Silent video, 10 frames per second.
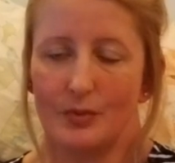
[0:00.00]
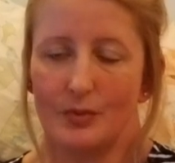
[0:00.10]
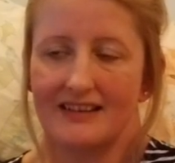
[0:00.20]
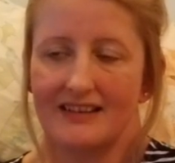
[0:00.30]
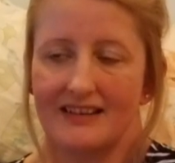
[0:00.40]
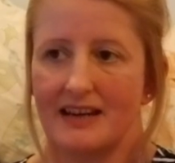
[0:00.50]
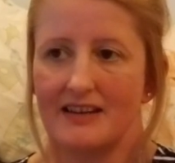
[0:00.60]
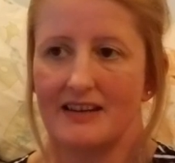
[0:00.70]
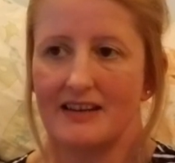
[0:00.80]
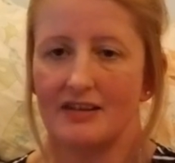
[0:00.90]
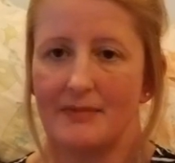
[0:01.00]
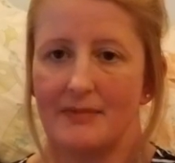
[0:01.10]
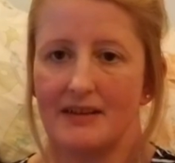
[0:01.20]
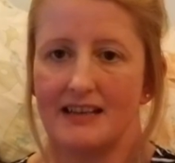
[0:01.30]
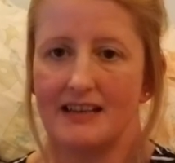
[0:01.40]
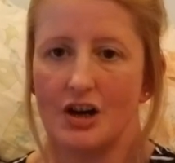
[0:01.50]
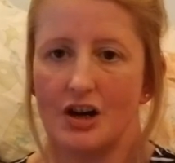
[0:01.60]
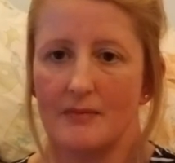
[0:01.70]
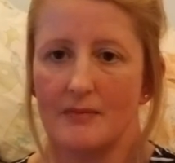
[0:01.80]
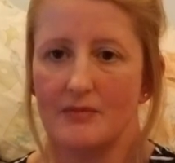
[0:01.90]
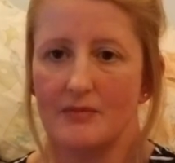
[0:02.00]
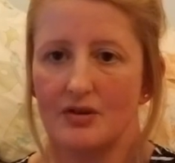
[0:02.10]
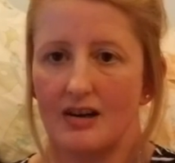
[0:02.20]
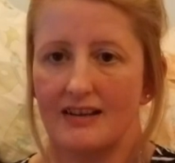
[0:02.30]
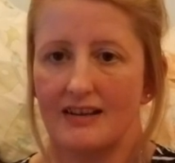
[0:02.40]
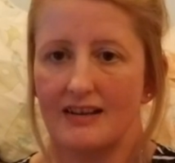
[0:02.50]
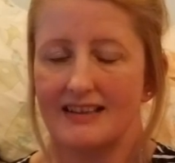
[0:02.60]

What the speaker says: depending on how many times you call to see